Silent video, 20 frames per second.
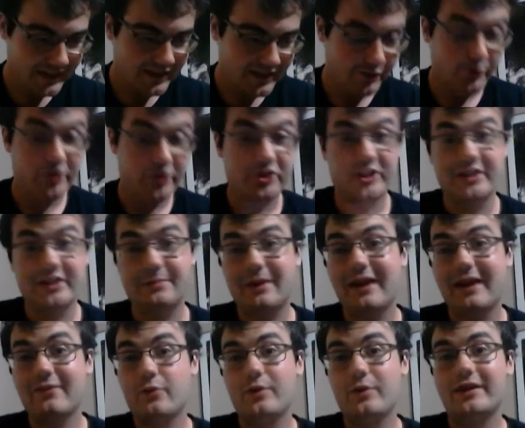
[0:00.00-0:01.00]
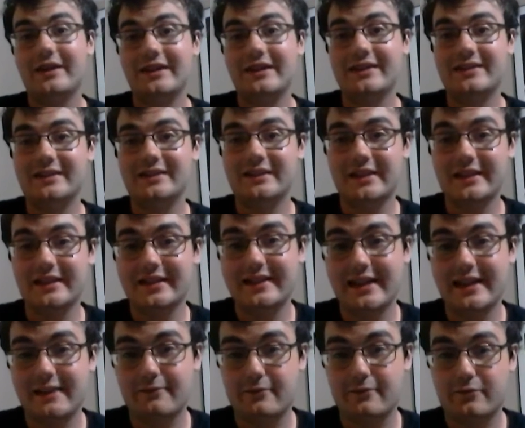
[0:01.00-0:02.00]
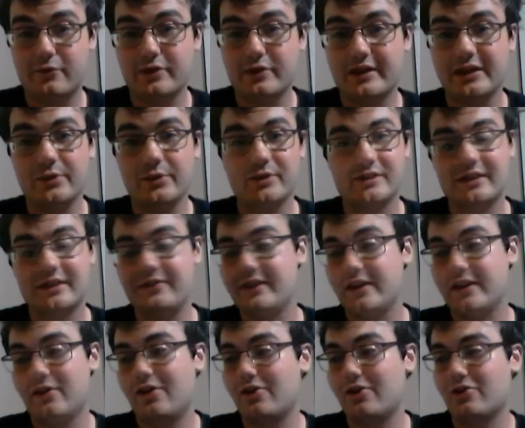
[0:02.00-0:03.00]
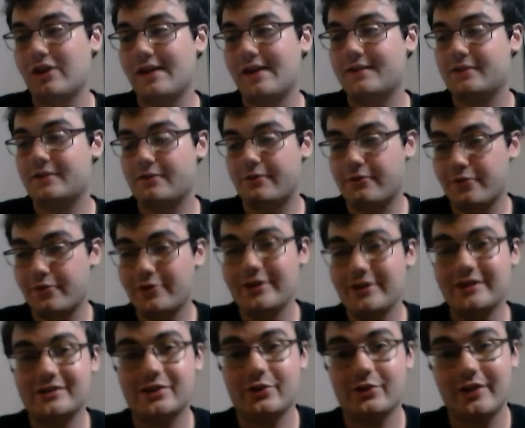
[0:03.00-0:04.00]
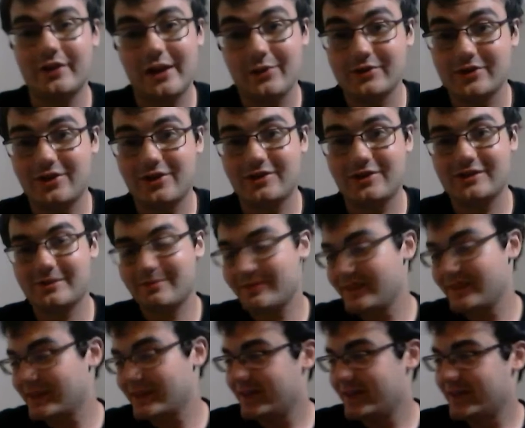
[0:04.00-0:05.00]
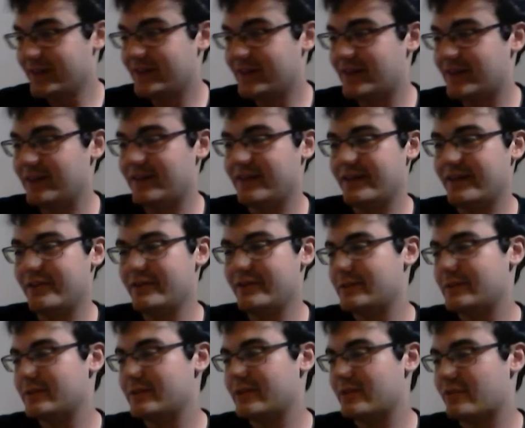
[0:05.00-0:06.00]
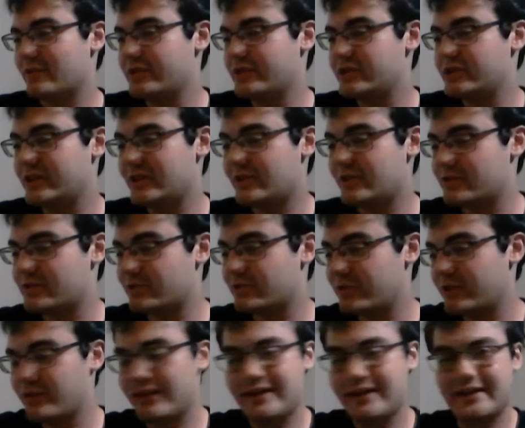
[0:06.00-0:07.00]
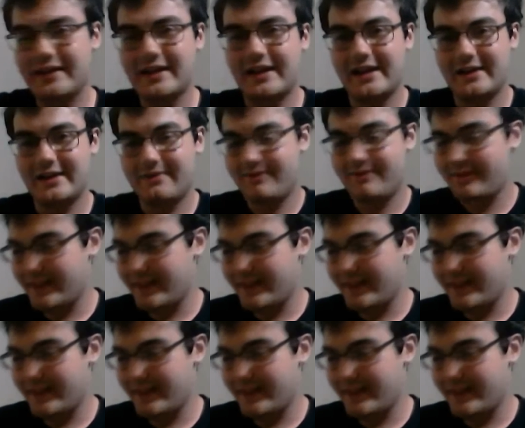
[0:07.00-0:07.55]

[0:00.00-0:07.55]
Which, by the way, he did that for free. He was giving out autographs for free, so that was awesome. He seemed like a really generous, really great guy.